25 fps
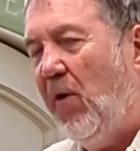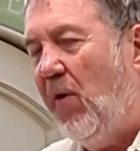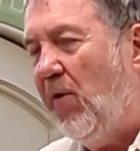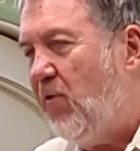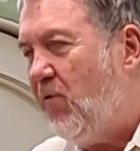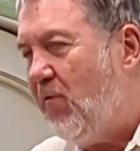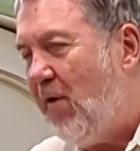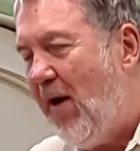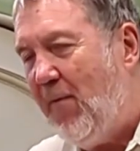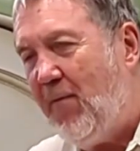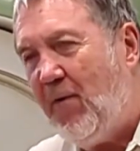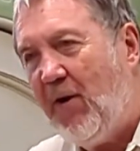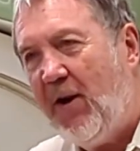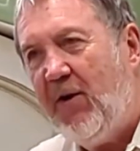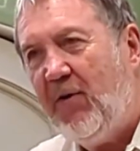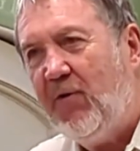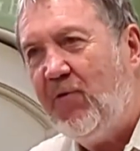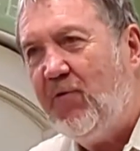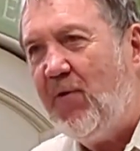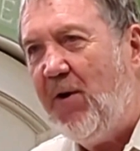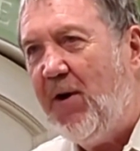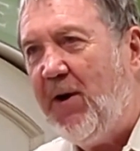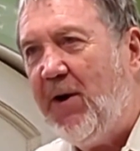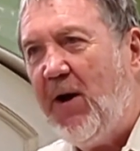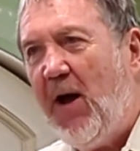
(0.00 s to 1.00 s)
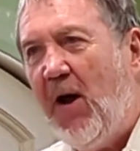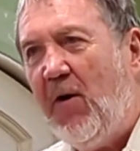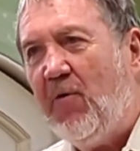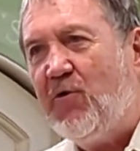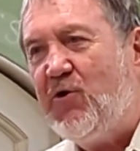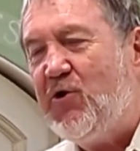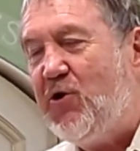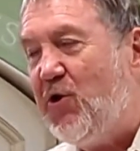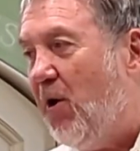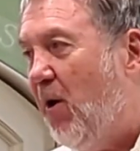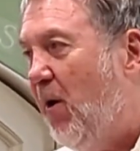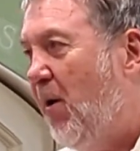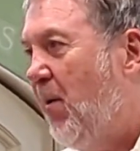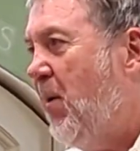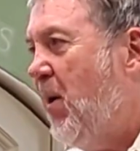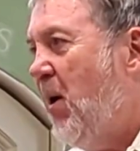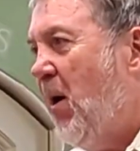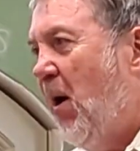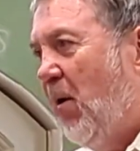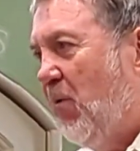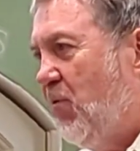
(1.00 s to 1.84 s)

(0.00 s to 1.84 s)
on travel history and culture.